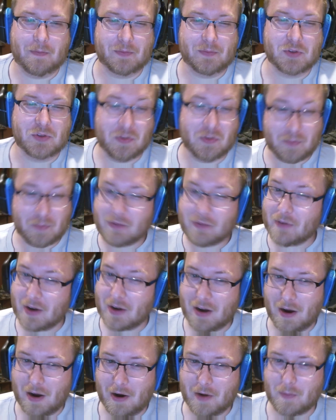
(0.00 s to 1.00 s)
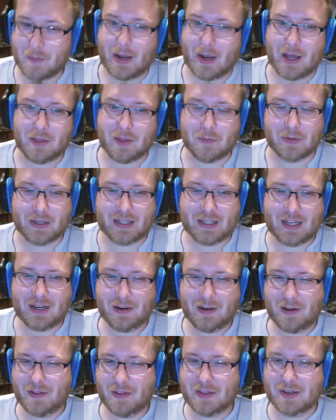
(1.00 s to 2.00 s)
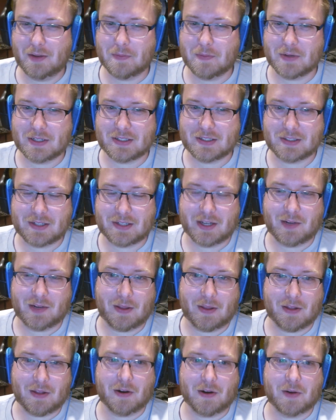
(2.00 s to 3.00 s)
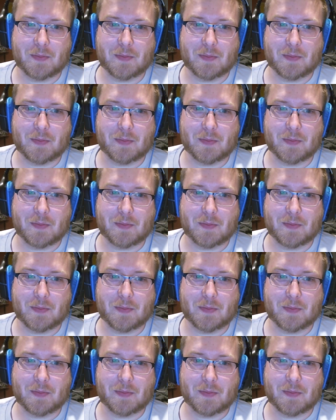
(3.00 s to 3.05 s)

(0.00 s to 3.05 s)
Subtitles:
Shouldn't be very hard math, but getting all the numbers is going to be the hard